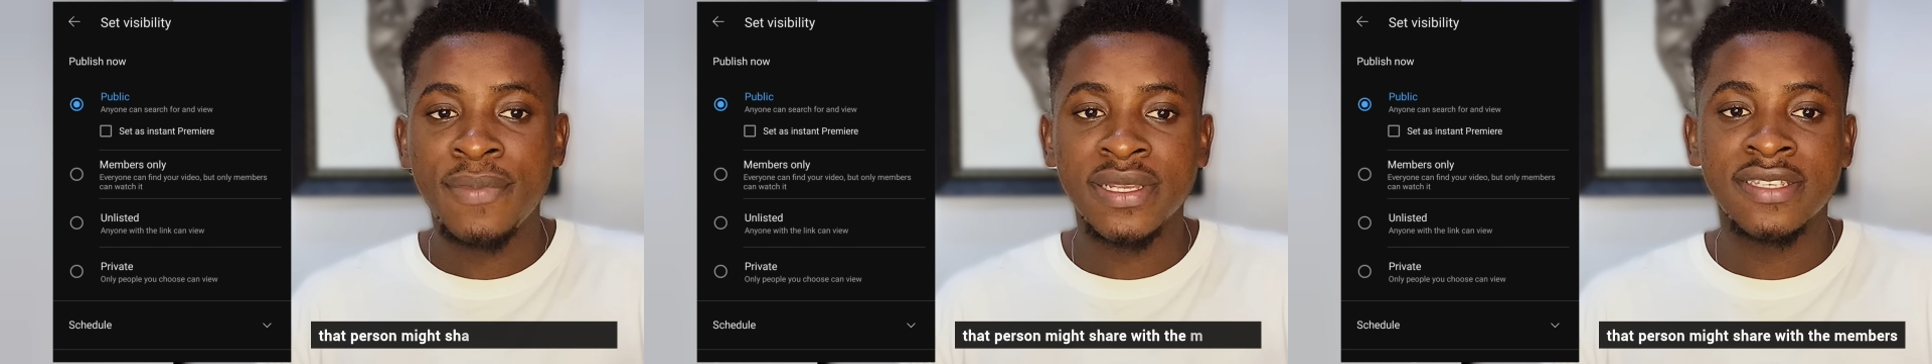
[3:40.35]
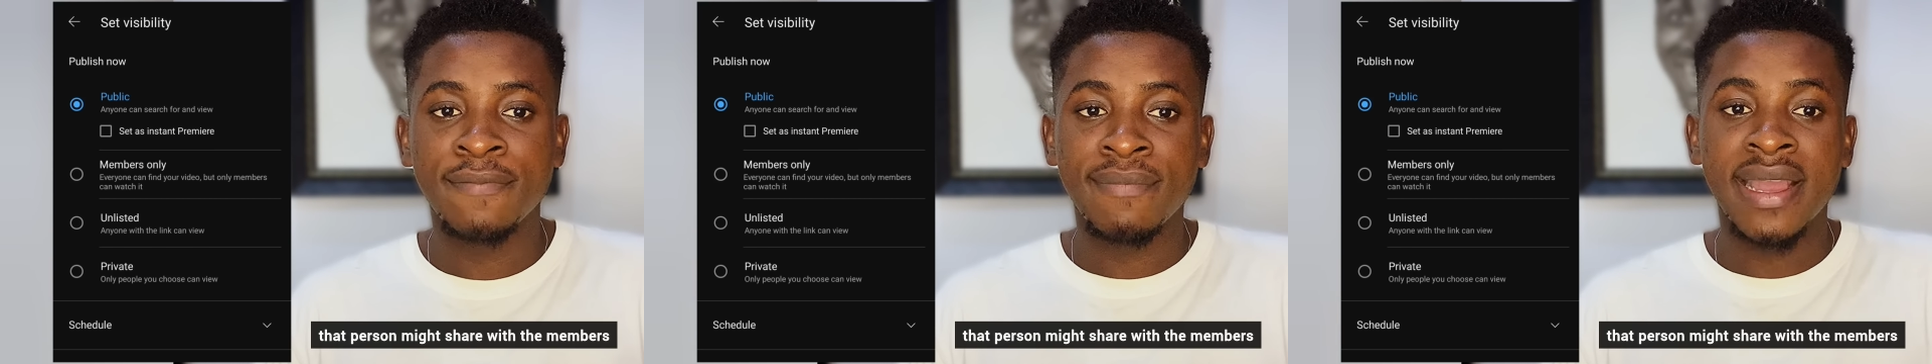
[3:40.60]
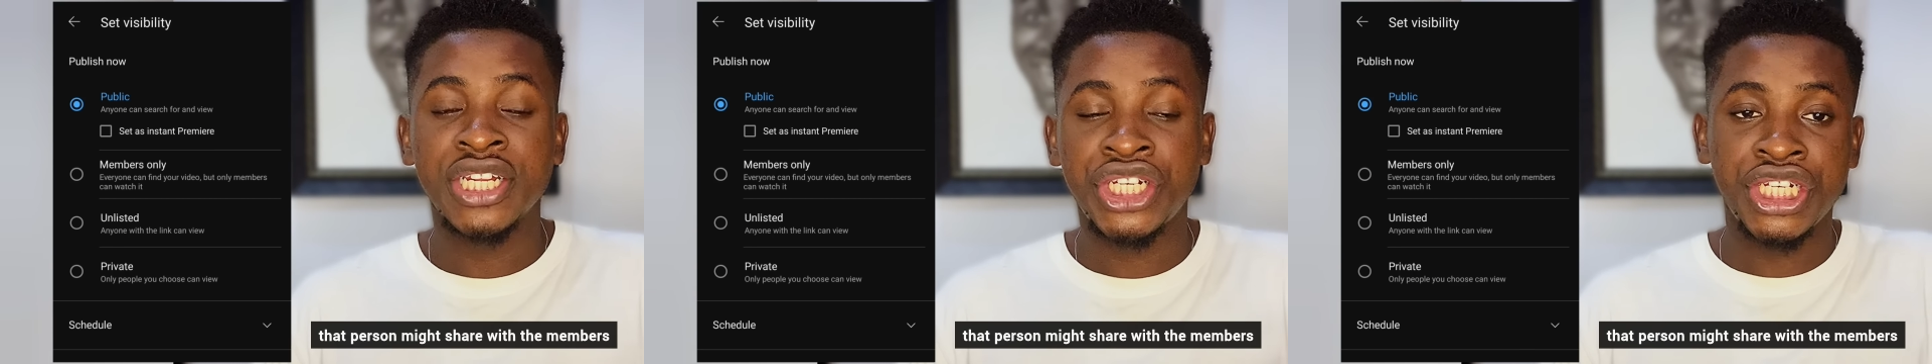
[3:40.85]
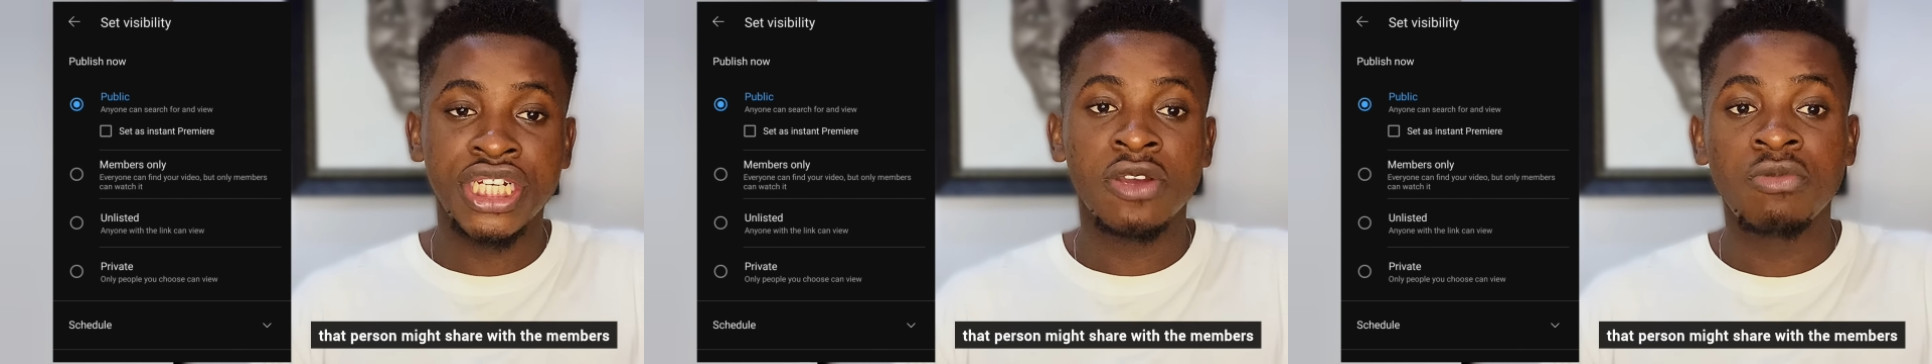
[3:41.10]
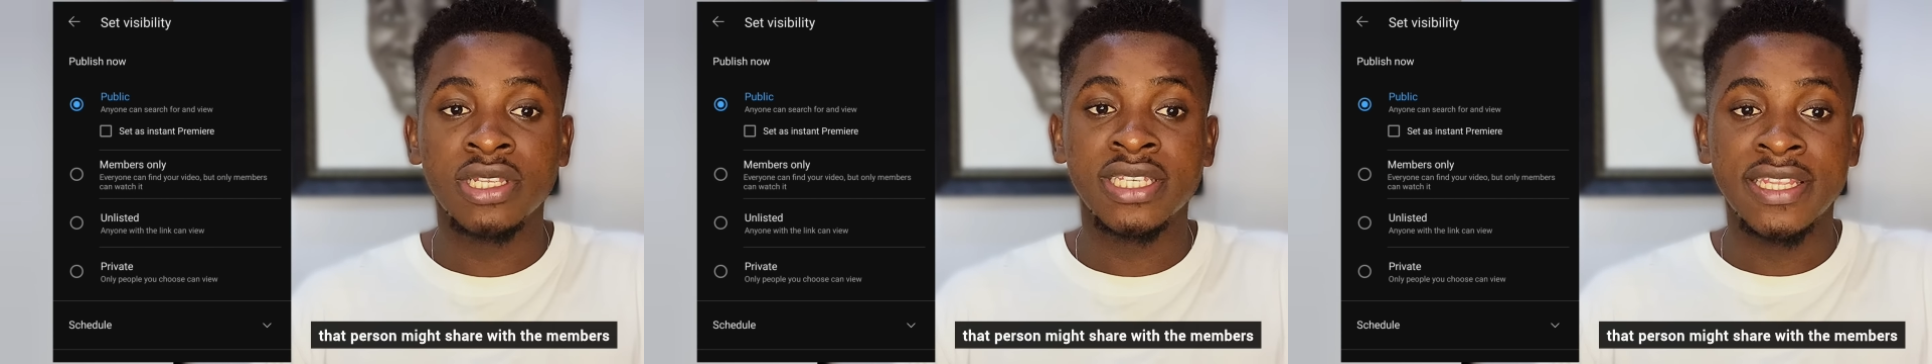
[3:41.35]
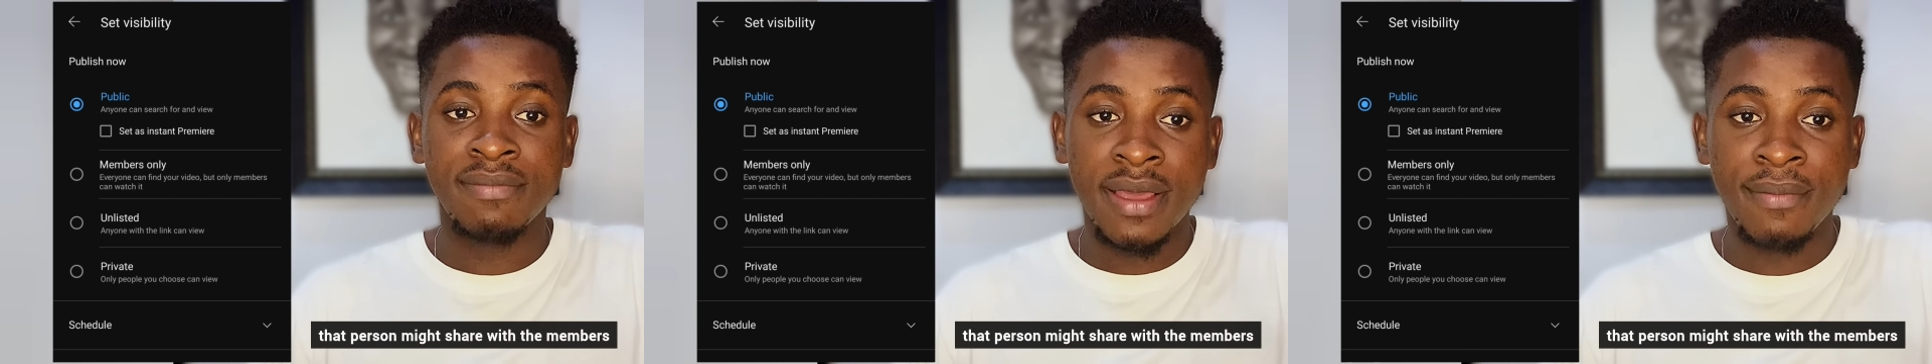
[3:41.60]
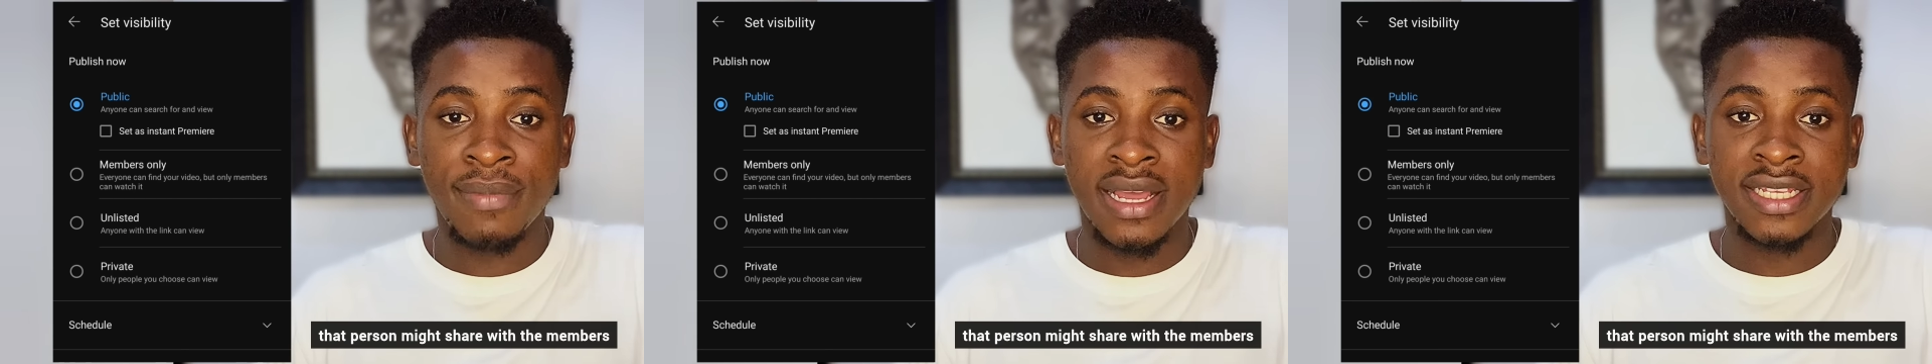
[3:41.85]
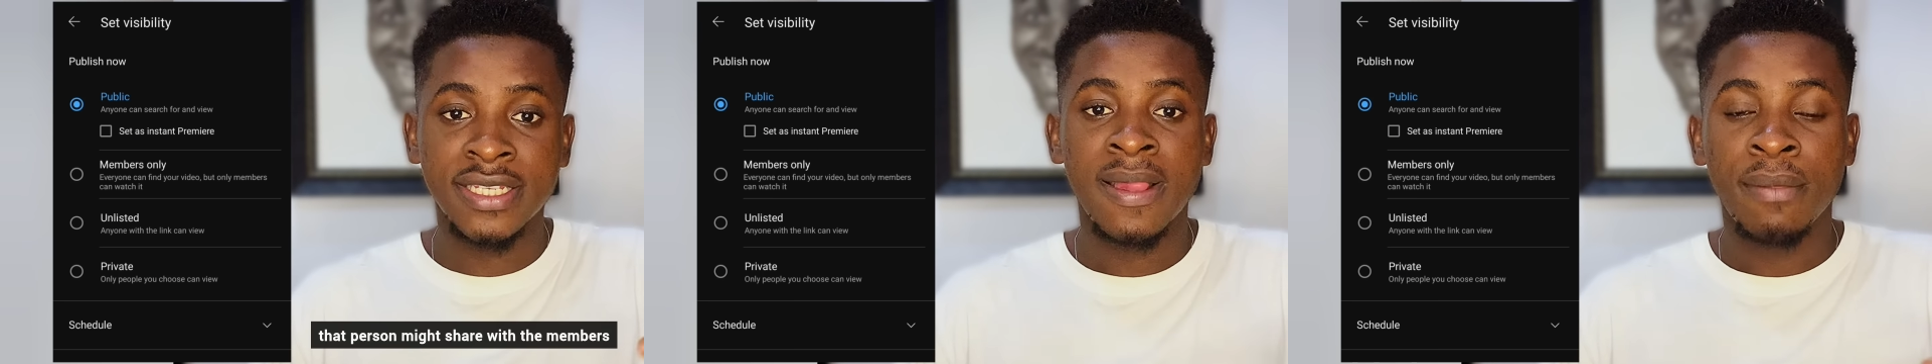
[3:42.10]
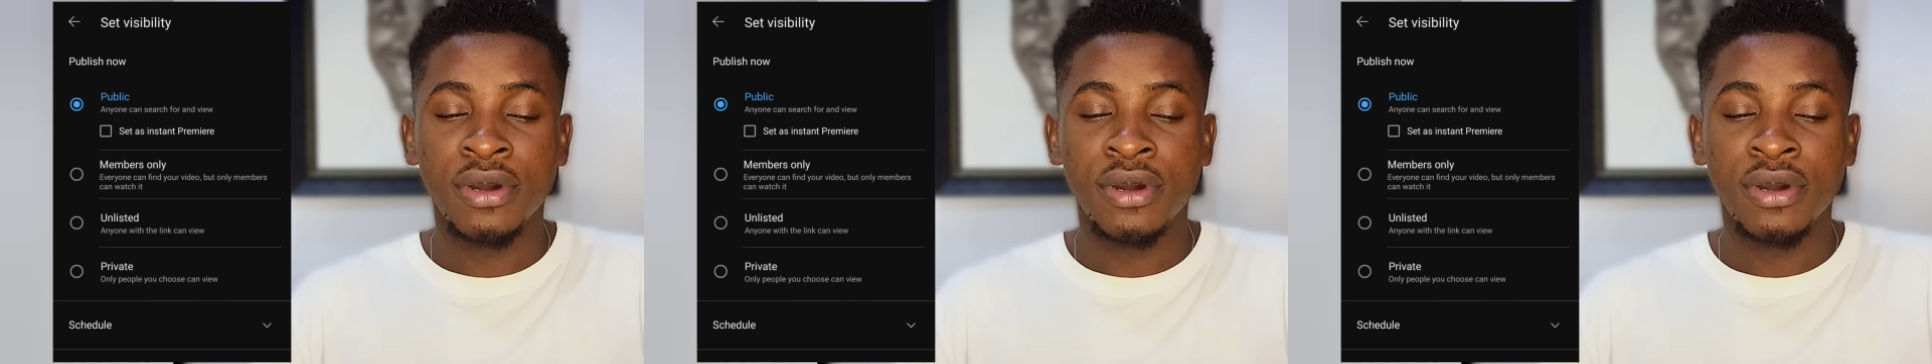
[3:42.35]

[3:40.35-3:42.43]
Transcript: person might share with the members,